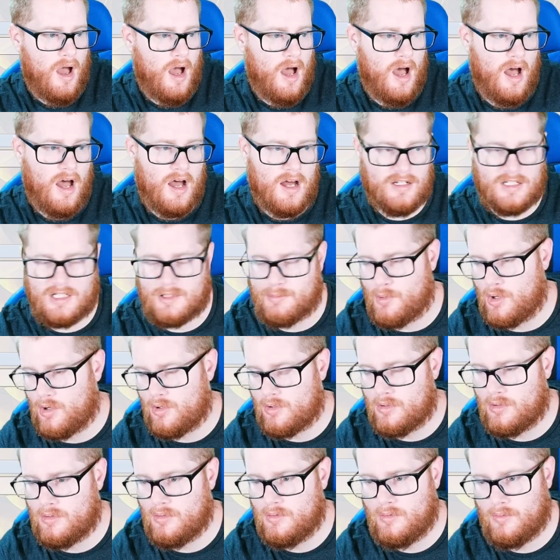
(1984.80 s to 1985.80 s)

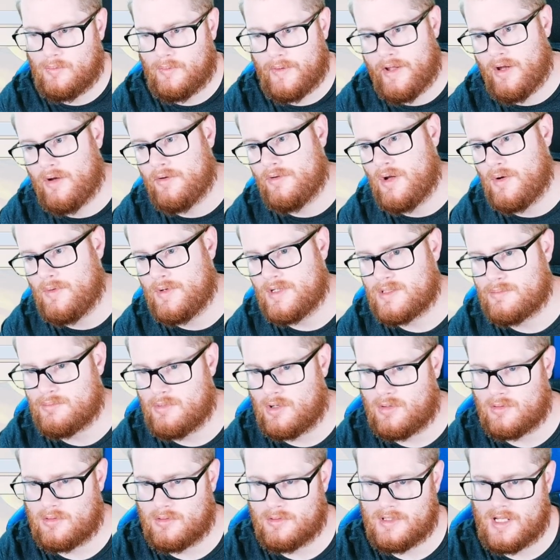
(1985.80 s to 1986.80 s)
Smeargle, we all know what
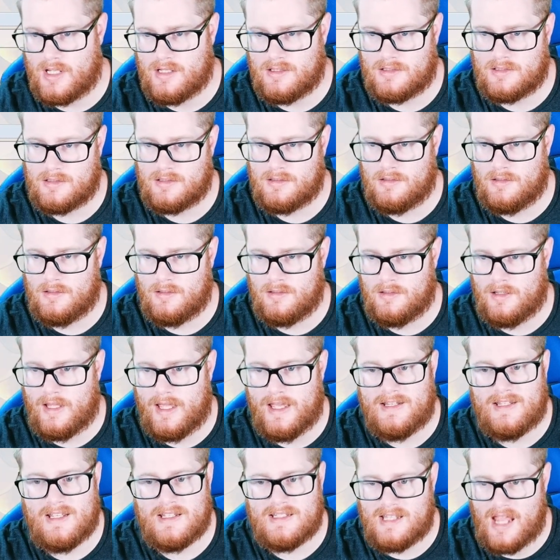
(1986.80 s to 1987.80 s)
Smeargle does.
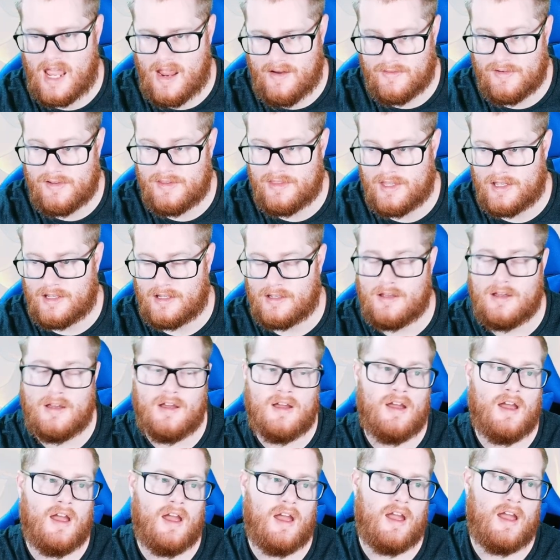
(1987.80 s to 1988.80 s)
It does everything.
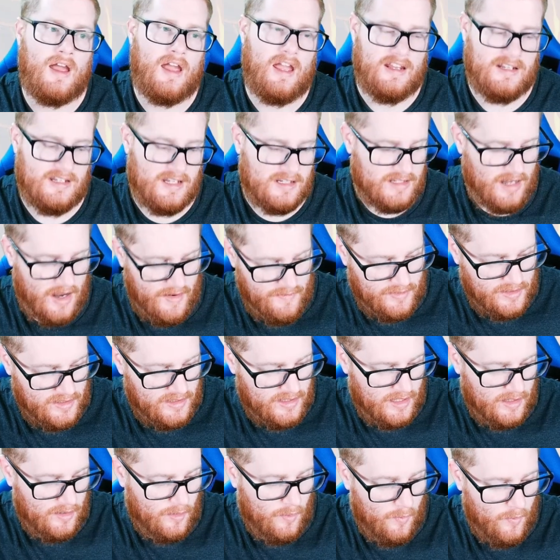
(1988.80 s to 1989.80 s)
It does
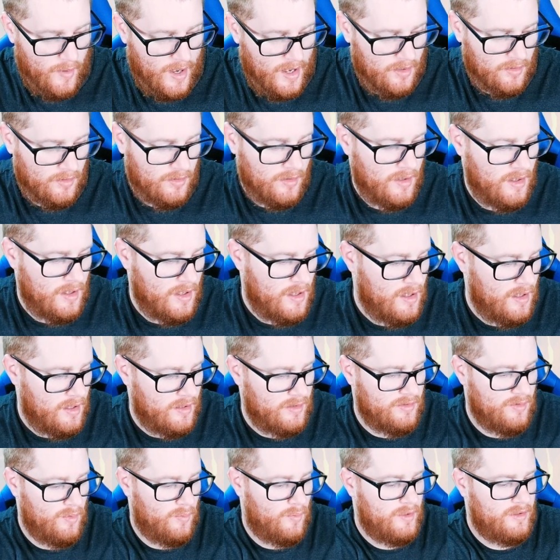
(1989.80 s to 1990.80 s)
everything well.
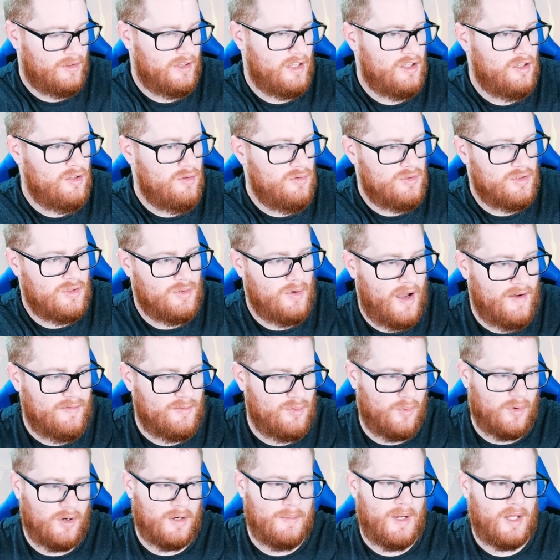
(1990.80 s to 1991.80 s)
The one thing you do have
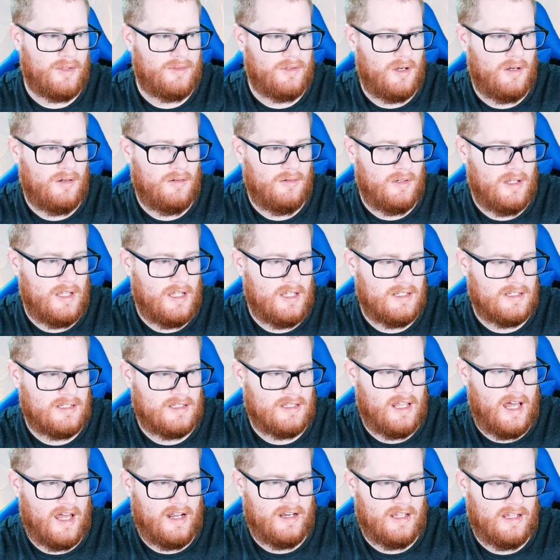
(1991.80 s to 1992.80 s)
to worry about though is
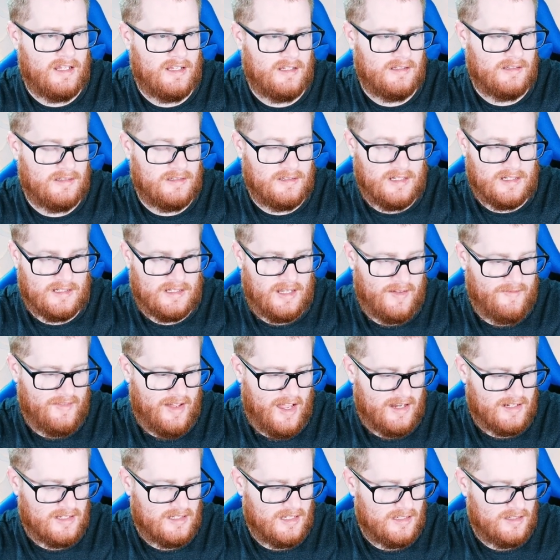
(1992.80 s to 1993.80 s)
that it does have
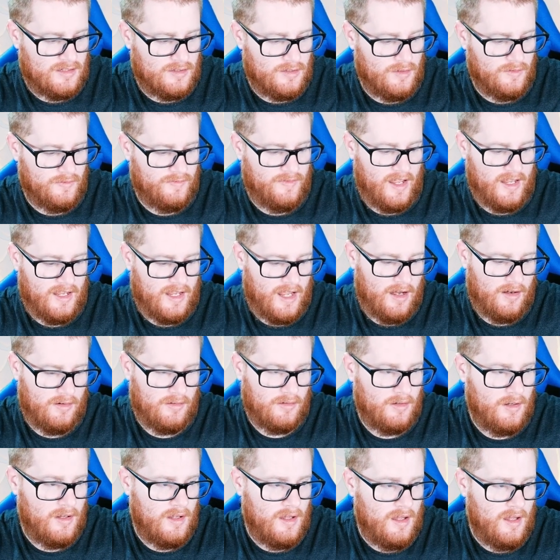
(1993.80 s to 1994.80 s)
access to Fake
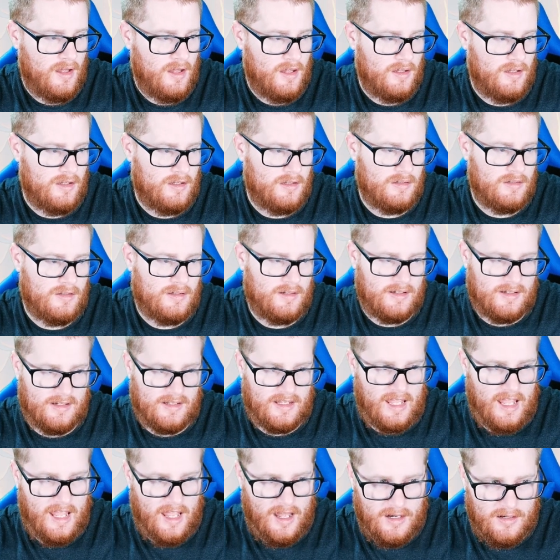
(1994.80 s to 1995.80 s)
Out. It
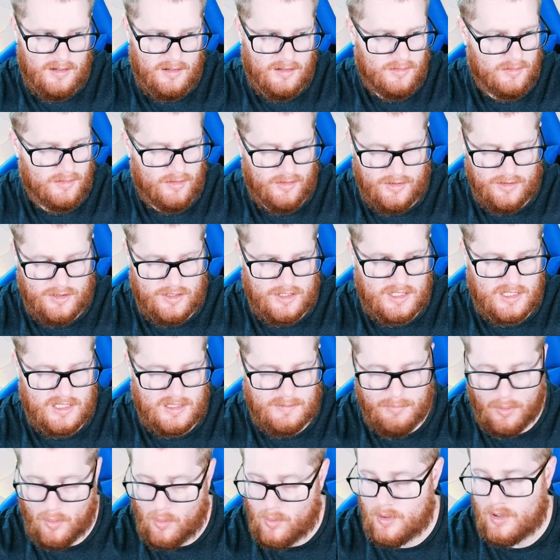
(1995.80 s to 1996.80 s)
can learn
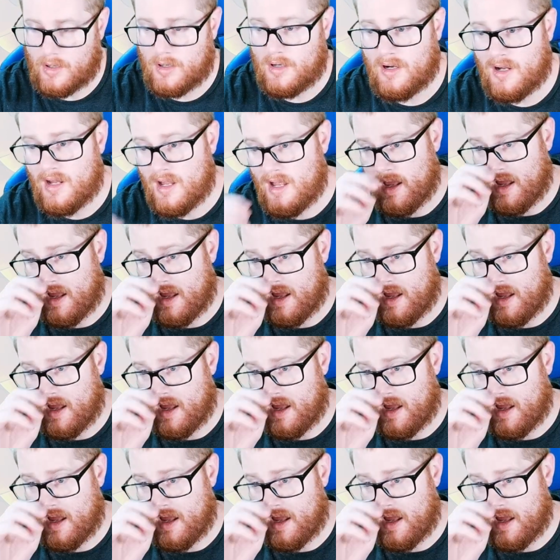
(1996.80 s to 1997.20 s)
Spore.